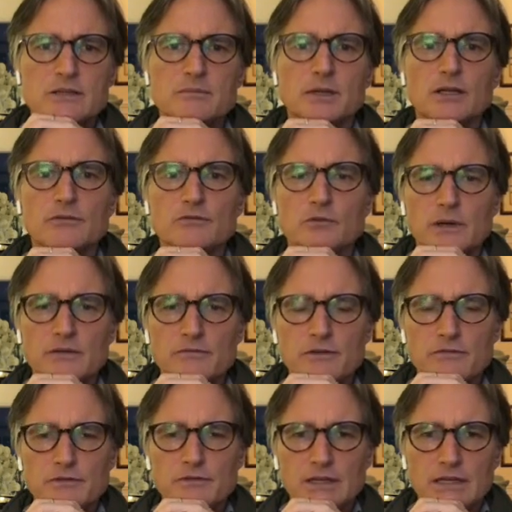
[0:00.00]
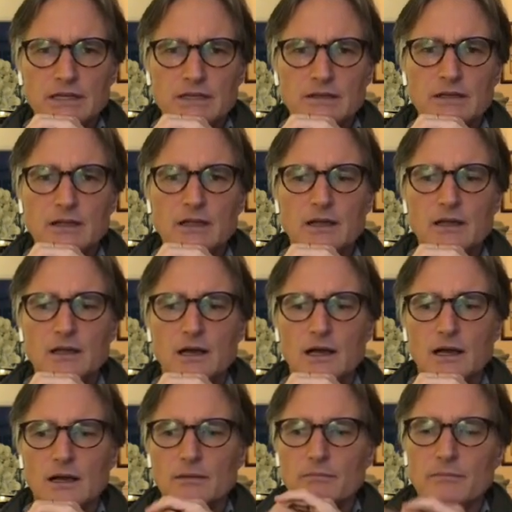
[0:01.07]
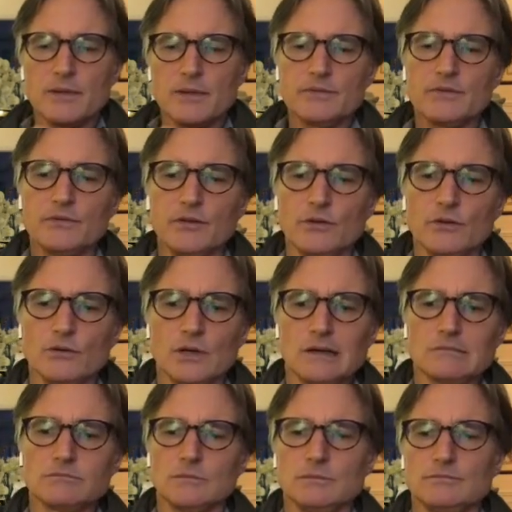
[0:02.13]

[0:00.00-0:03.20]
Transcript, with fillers: to the middle of 2015. Um, to uh,